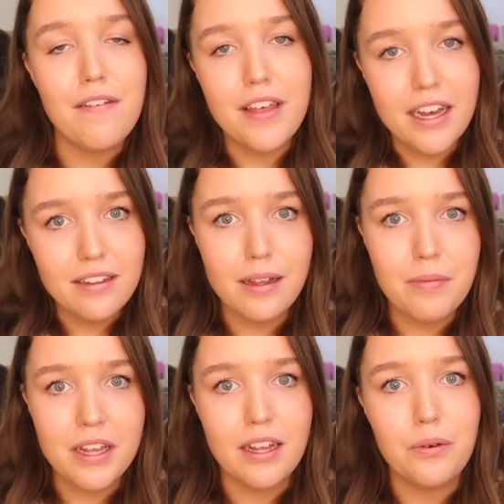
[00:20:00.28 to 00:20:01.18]
if that is
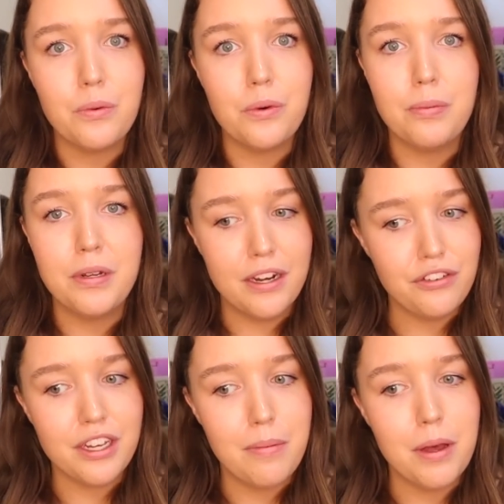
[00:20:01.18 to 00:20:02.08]
something that will
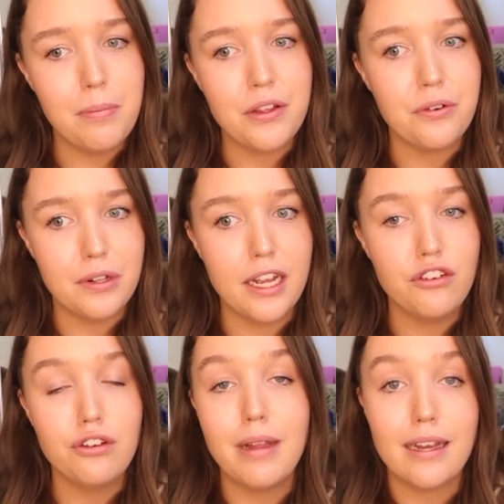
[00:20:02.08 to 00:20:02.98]
potentially come up in your
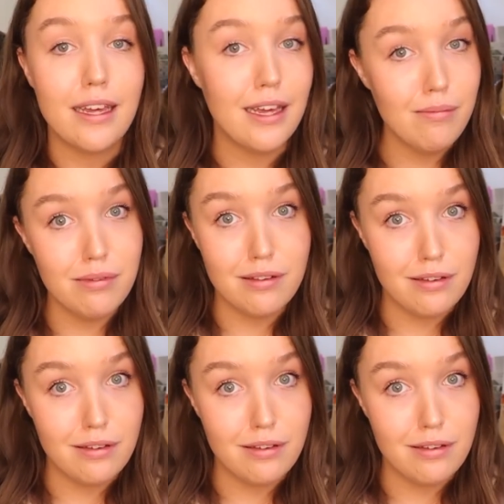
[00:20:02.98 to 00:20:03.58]
relationship like keep it